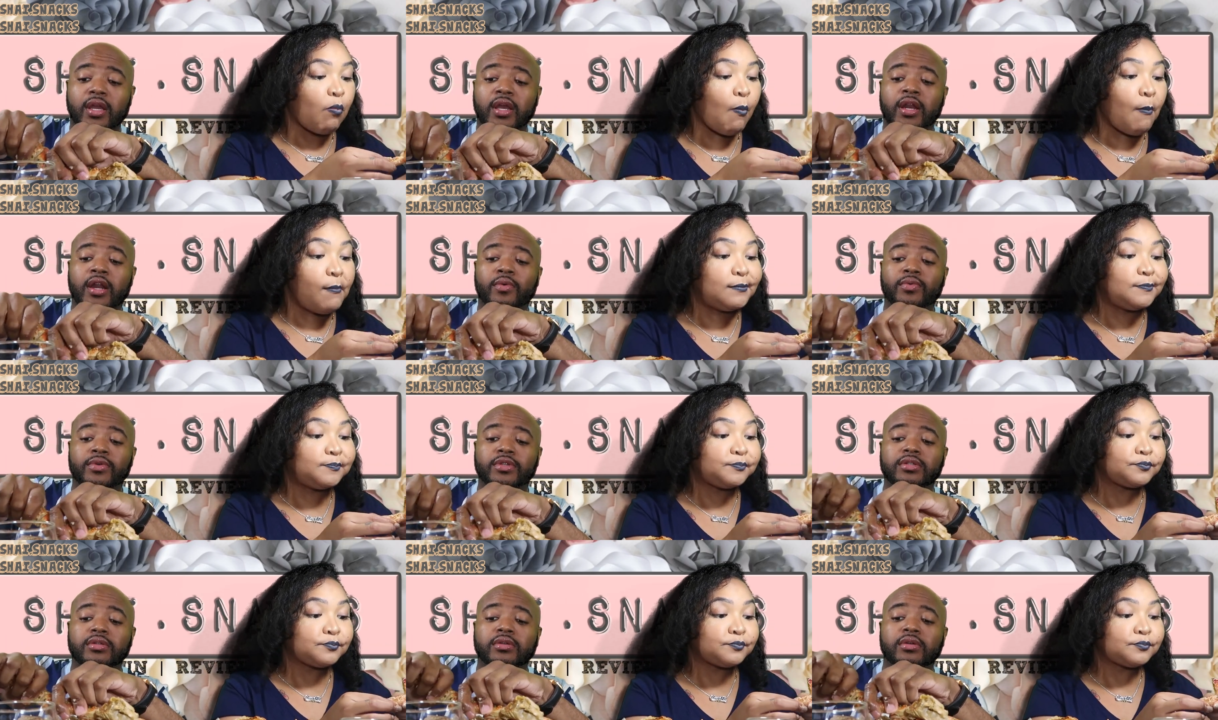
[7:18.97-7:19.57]
Speaker 1: and I
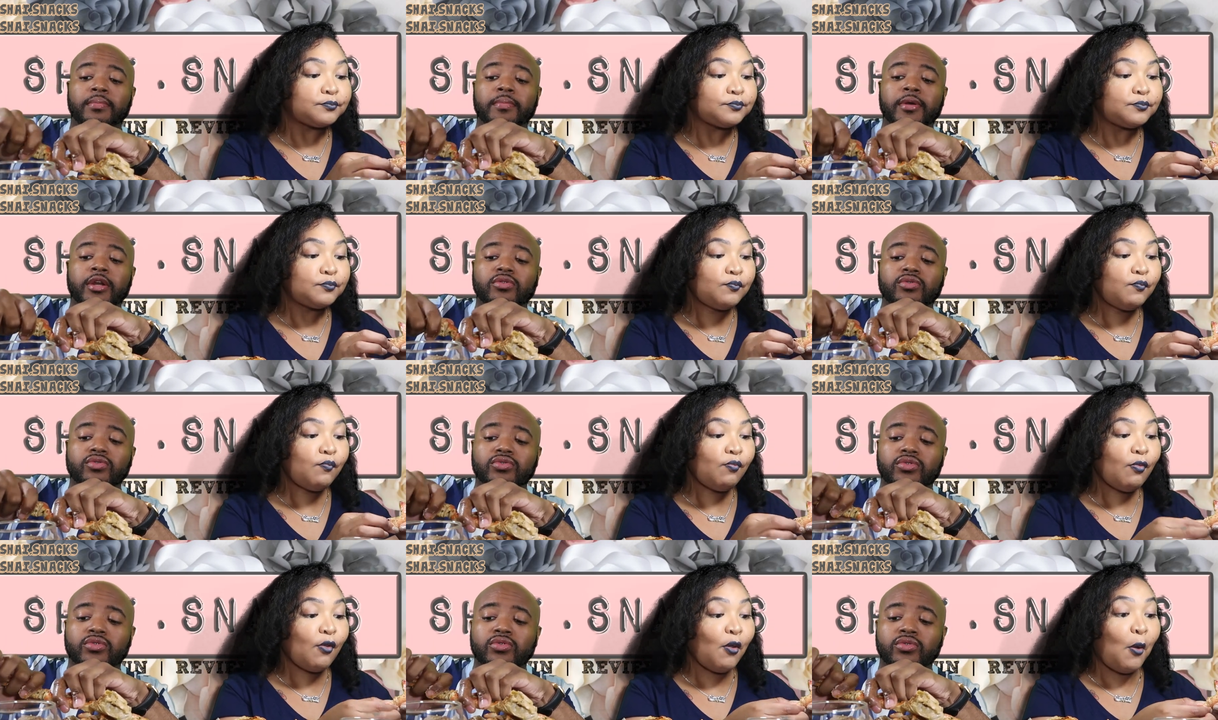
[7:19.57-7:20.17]
went to
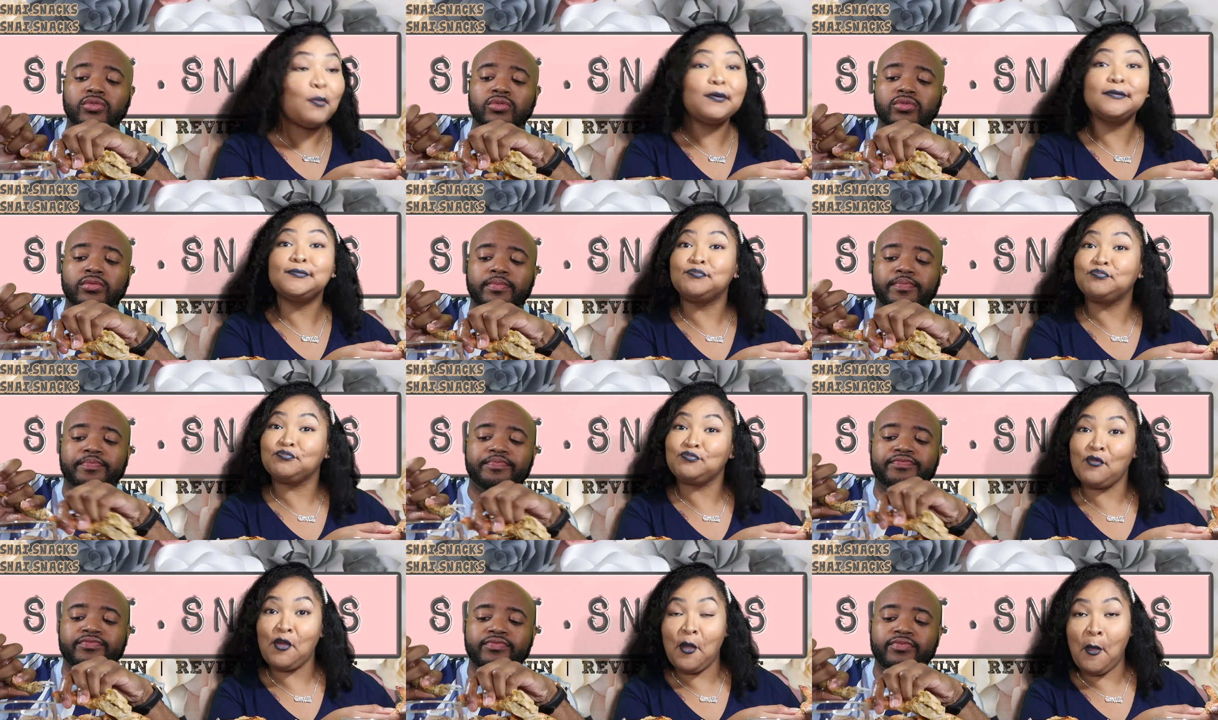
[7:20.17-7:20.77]
medical school.
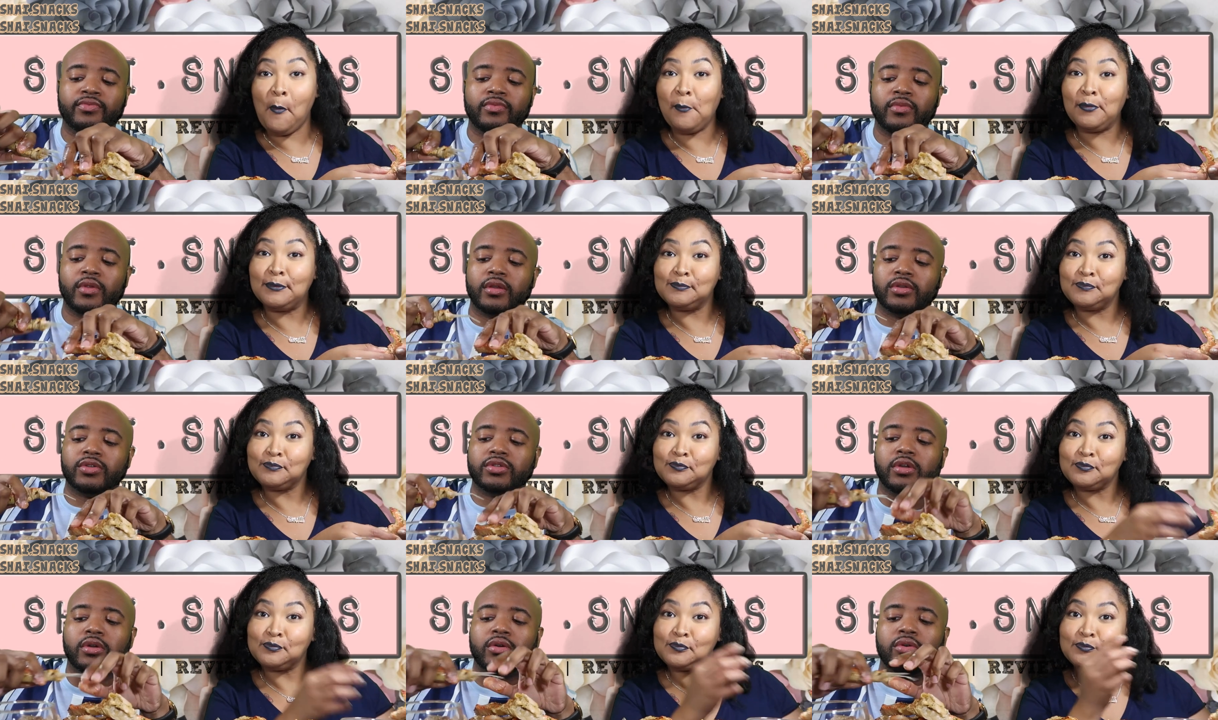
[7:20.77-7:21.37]

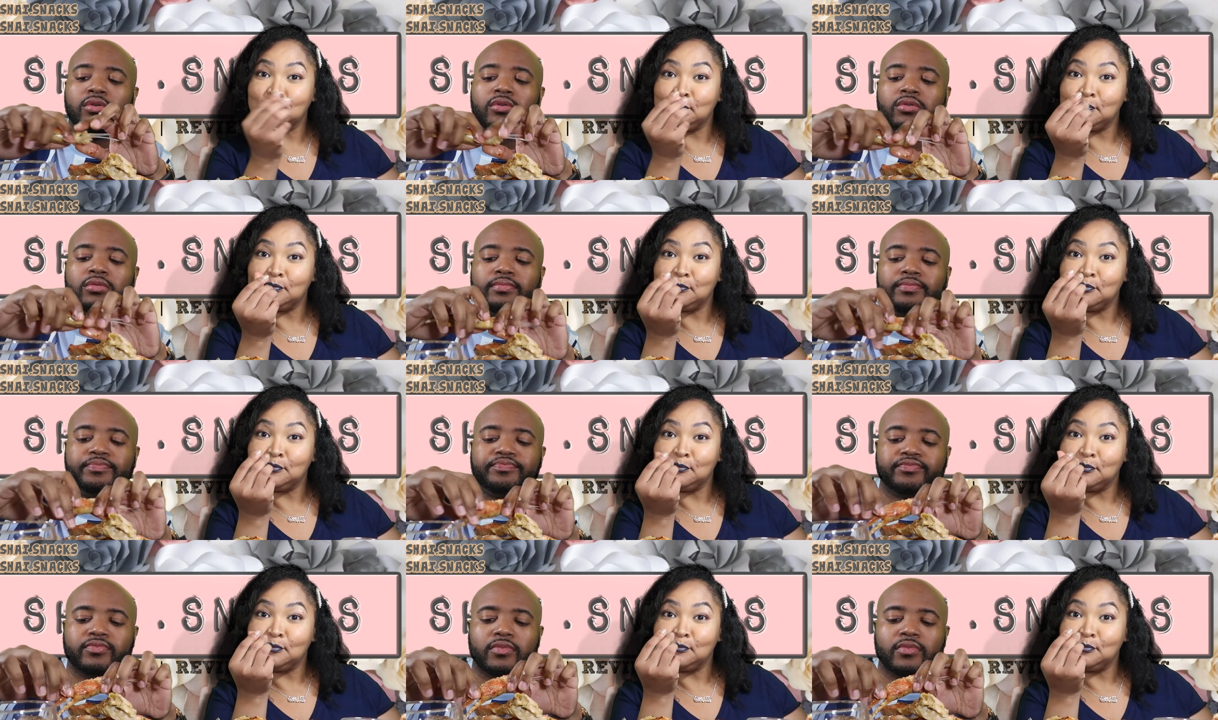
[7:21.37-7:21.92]
So